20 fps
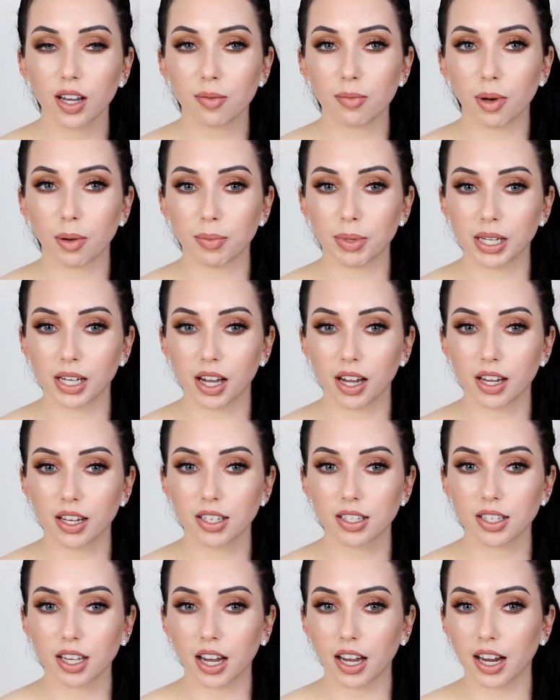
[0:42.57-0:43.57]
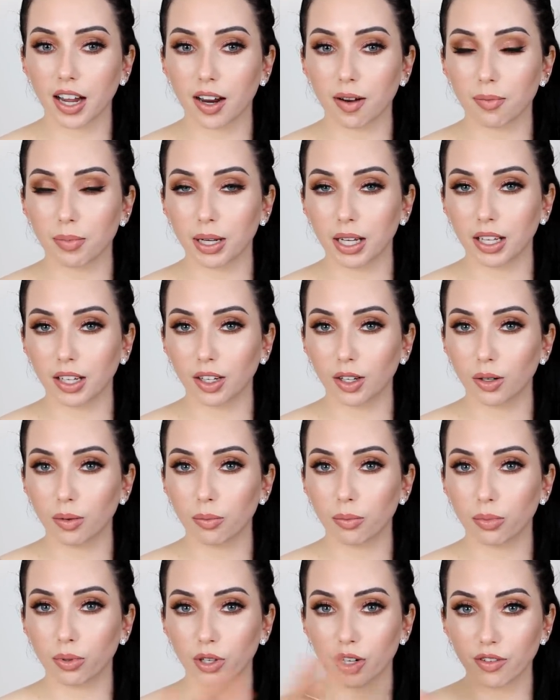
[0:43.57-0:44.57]
but because I had been
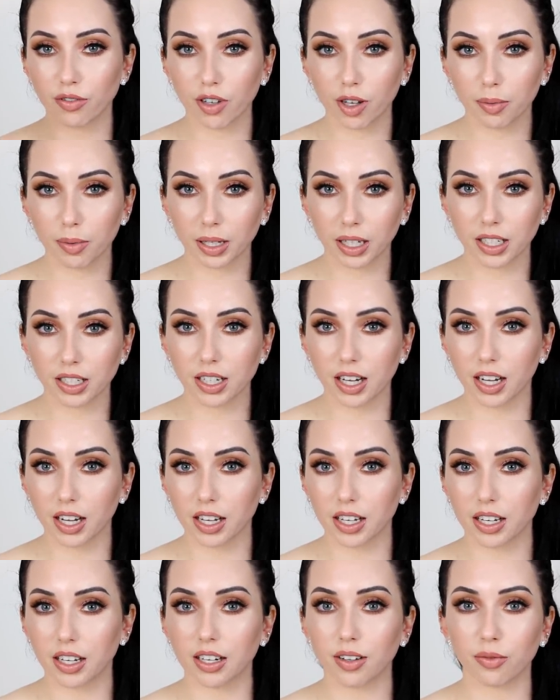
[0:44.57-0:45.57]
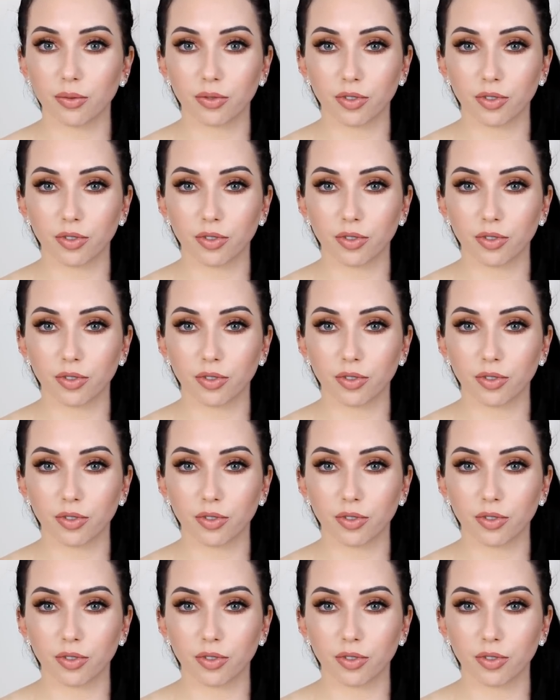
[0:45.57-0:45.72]
pre-filming a ton